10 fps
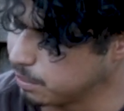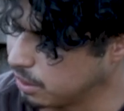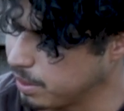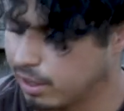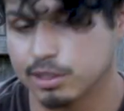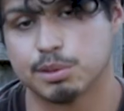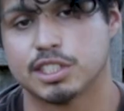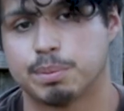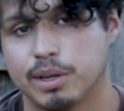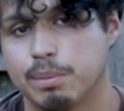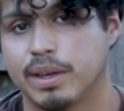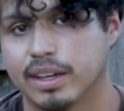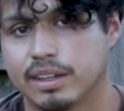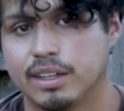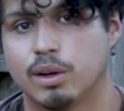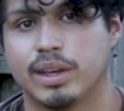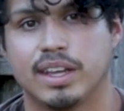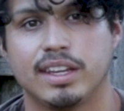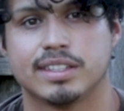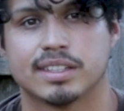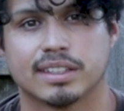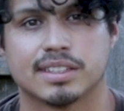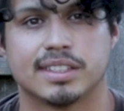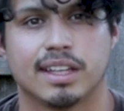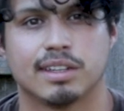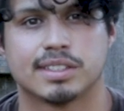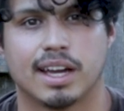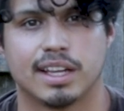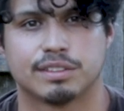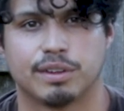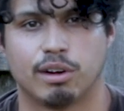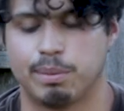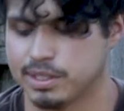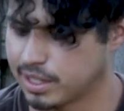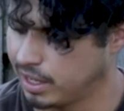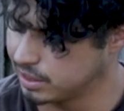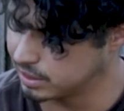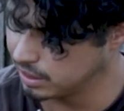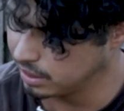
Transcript: millimeters, which is pretty big. You know, 80 is like the standard size for urban skates.